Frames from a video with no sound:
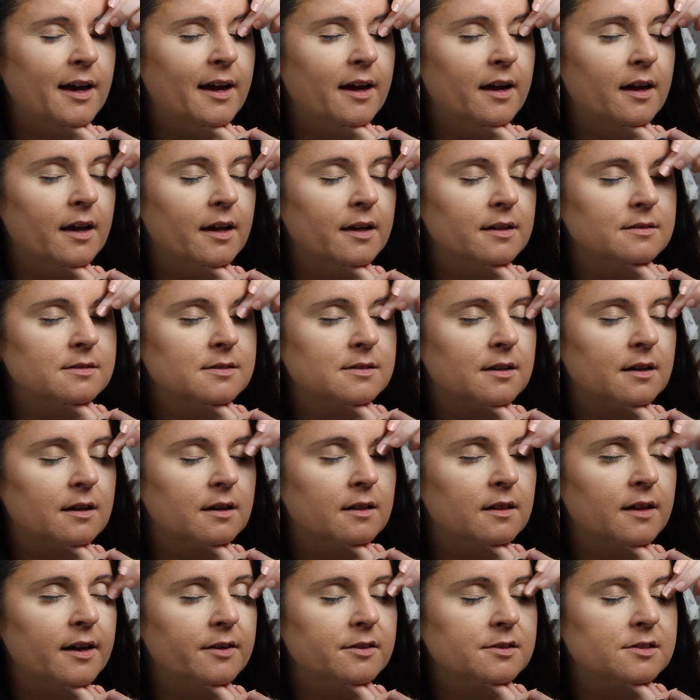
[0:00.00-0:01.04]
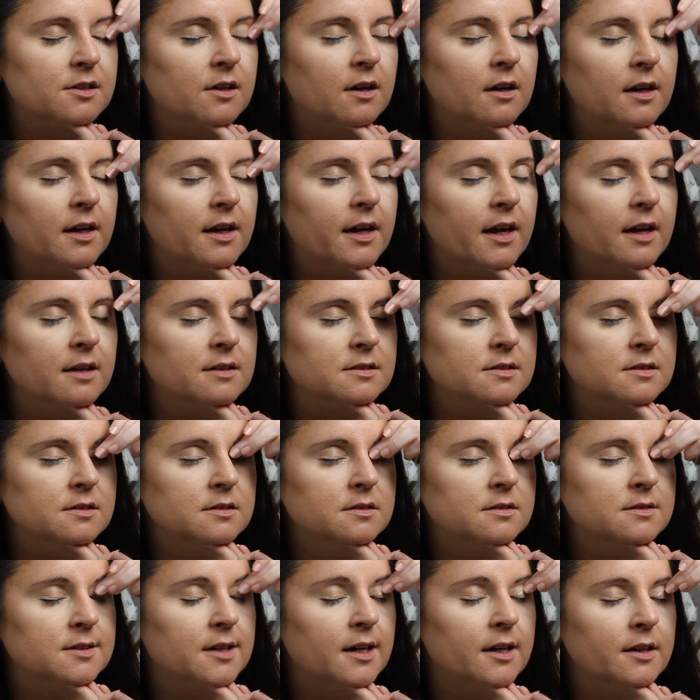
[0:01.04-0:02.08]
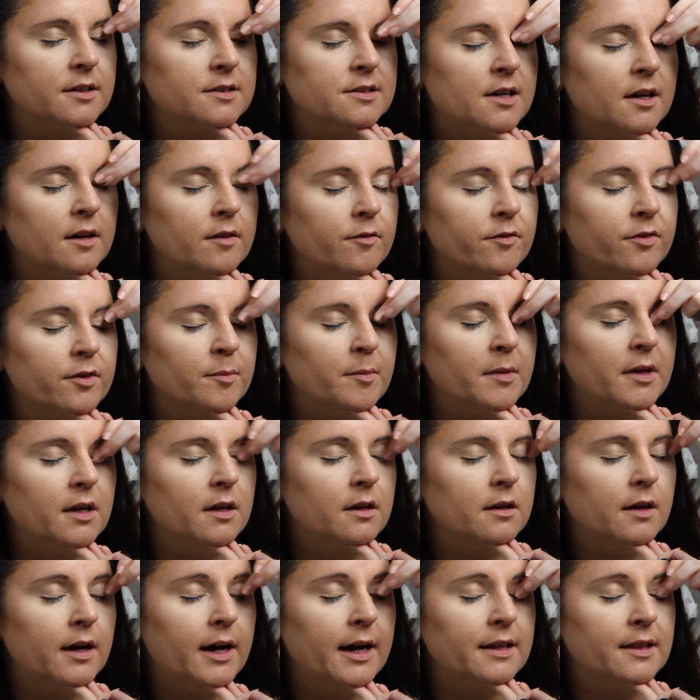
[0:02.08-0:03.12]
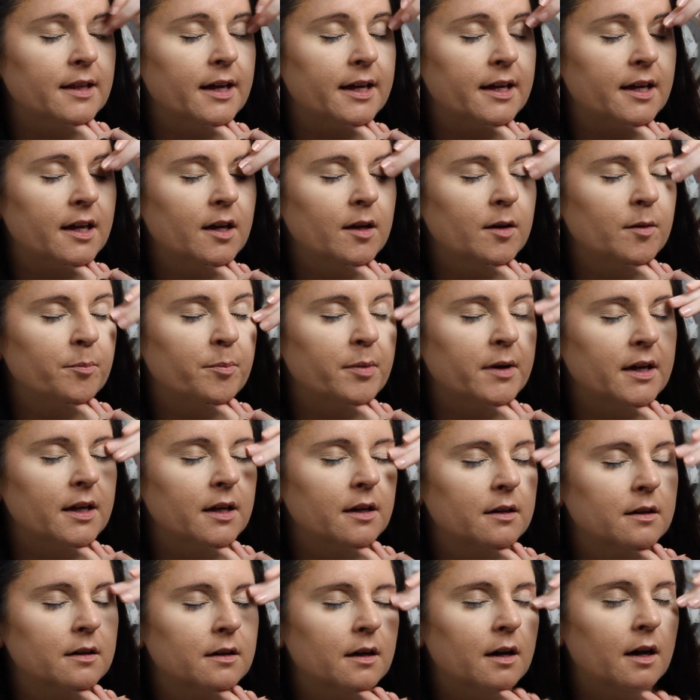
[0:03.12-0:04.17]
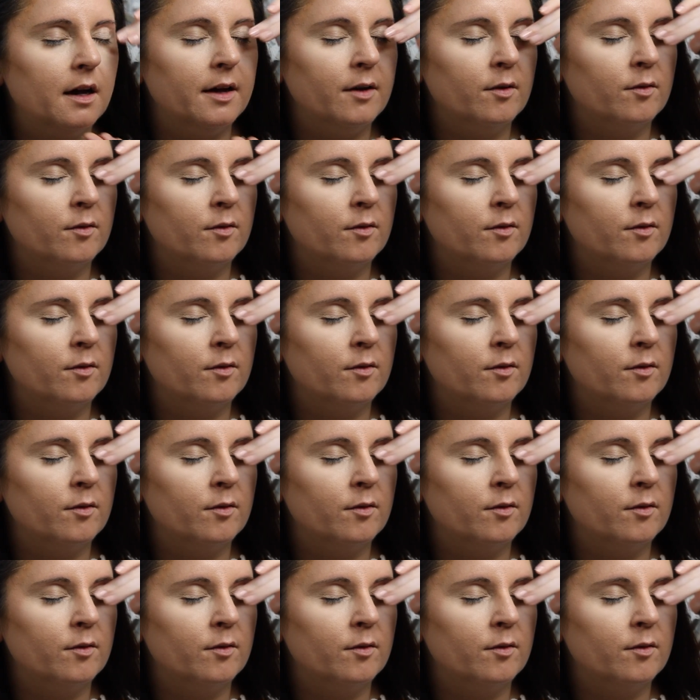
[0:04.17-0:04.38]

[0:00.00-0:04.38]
I then went in with a little bit of the Lorac eyeshadow primer to prime her lids